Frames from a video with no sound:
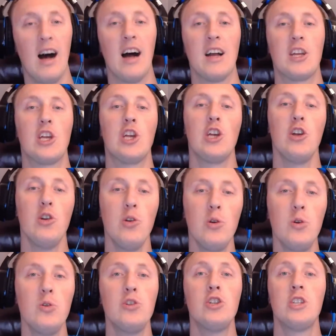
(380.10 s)

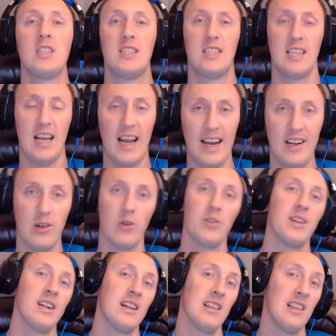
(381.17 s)
huge title
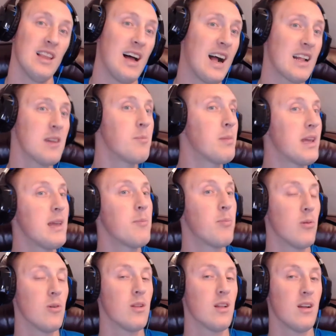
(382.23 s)
that a lot of
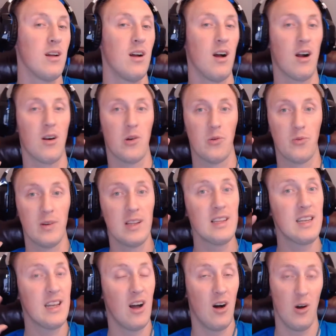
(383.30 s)
people are
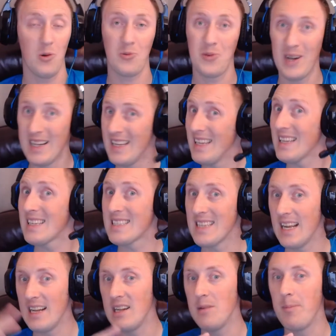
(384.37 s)
really already
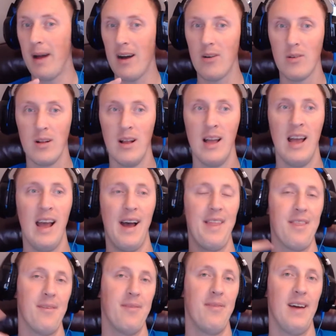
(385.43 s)
excited about, and the
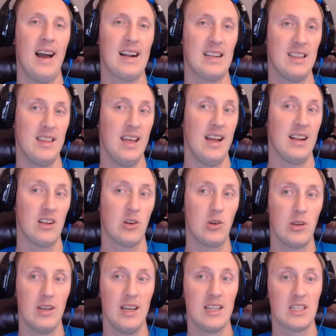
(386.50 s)
fact that
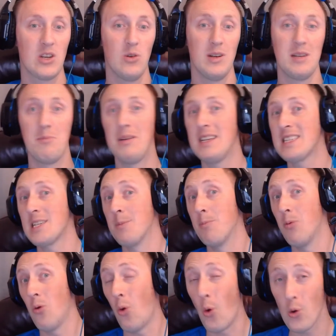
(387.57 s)
it's going to be
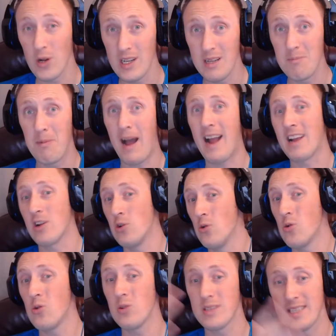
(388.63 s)
supported by
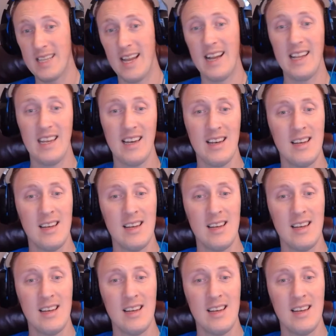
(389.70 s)
Google Stadia